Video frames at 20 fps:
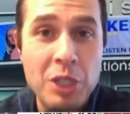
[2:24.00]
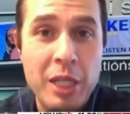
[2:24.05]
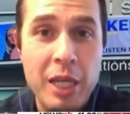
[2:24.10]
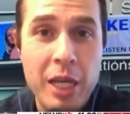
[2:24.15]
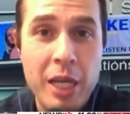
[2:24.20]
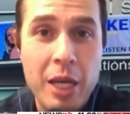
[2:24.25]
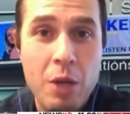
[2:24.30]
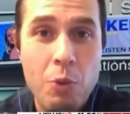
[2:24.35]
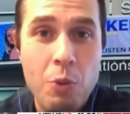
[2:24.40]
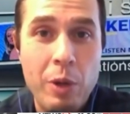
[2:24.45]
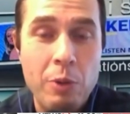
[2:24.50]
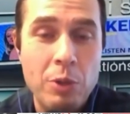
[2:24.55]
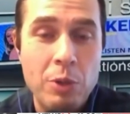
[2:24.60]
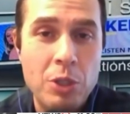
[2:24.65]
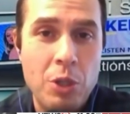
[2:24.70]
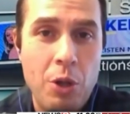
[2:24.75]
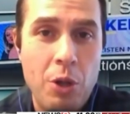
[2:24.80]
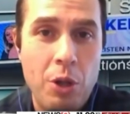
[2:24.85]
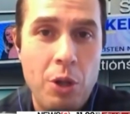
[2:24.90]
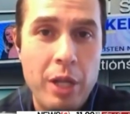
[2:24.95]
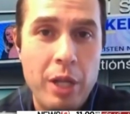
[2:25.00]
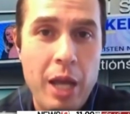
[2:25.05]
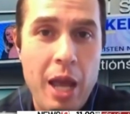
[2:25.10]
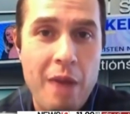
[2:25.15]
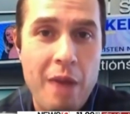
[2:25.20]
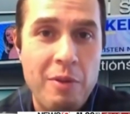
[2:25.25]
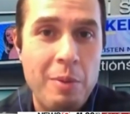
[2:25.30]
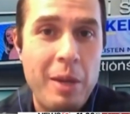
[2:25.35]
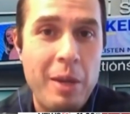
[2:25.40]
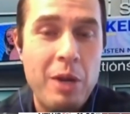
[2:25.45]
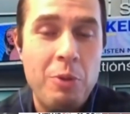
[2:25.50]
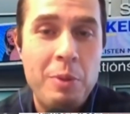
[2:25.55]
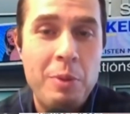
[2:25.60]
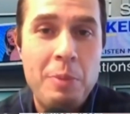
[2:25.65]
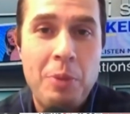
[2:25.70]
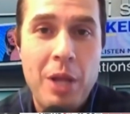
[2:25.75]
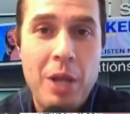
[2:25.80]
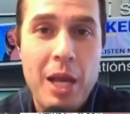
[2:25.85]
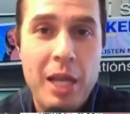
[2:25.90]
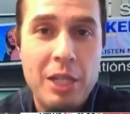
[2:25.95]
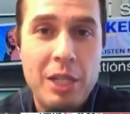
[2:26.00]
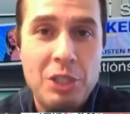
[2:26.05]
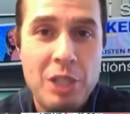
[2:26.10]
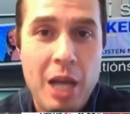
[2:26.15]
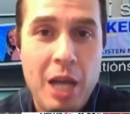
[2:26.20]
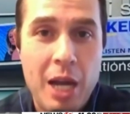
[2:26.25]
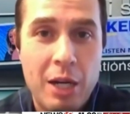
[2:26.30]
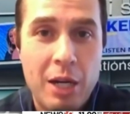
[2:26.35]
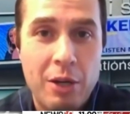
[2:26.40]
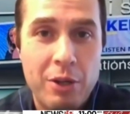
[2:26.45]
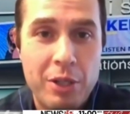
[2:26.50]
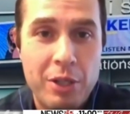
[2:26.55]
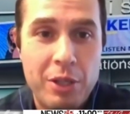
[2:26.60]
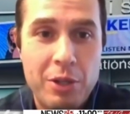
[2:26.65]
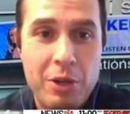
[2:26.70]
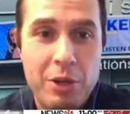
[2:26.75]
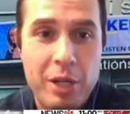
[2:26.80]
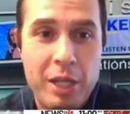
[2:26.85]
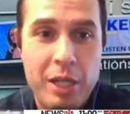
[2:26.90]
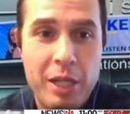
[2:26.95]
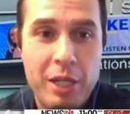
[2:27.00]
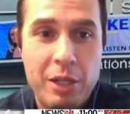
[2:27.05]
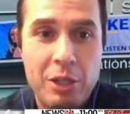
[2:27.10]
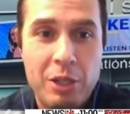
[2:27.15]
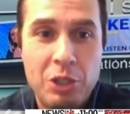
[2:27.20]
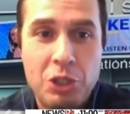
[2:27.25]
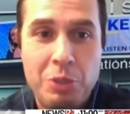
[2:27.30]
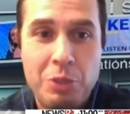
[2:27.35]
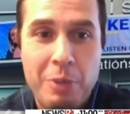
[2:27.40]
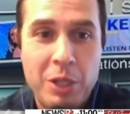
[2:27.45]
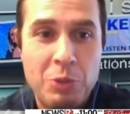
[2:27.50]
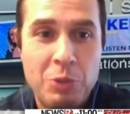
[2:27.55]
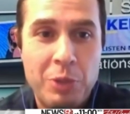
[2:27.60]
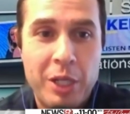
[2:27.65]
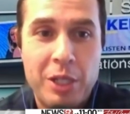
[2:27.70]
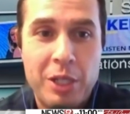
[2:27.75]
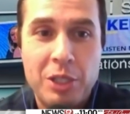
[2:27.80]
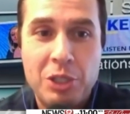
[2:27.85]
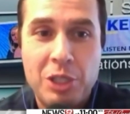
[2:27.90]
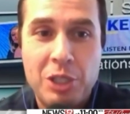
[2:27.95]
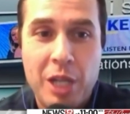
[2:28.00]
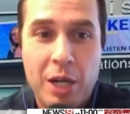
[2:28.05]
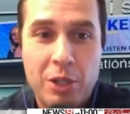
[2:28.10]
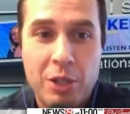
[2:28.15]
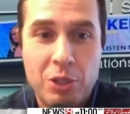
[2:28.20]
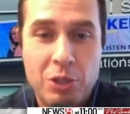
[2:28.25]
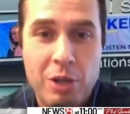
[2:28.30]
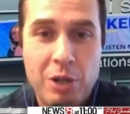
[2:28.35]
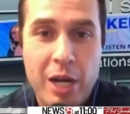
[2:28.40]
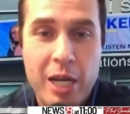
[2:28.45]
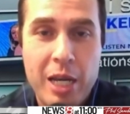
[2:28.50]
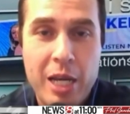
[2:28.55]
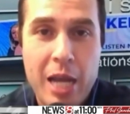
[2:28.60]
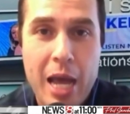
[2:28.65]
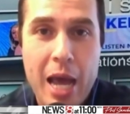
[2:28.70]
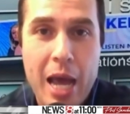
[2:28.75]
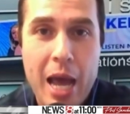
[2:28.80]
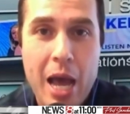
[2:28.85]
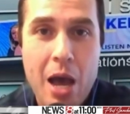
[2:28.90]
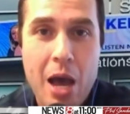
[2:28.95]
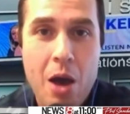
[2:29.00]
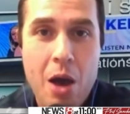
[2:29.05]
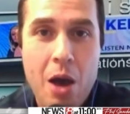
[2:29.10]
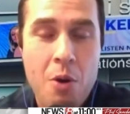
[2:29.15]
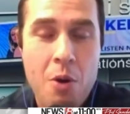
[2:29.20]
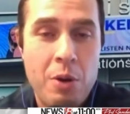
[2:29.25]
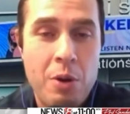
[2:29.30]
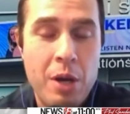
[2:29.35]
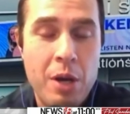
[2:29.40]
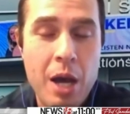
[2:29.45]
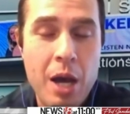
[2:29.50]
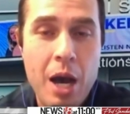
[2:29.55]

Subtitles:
a kid, we were told everybody will be playing soccer in 30 years. You might as well get on the soccer train now.